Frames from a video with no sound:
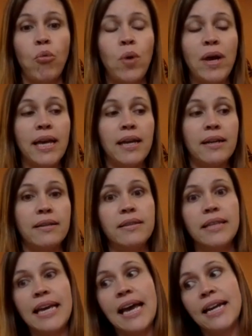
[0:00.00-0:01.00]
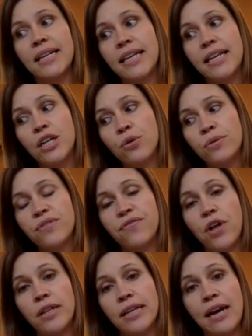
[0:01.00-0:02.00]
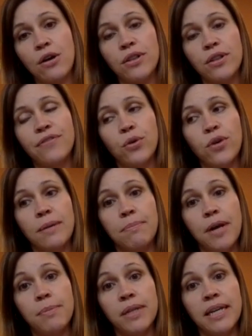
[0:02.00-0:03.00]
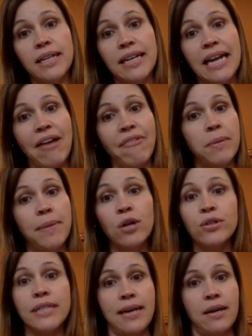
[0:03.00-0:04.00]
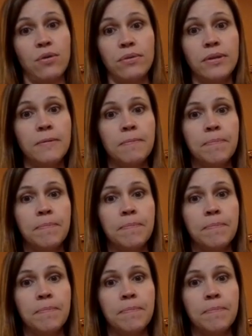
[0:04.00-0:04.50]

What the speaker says: when they had a kid who was falling out on the floor in public and having a meltdown.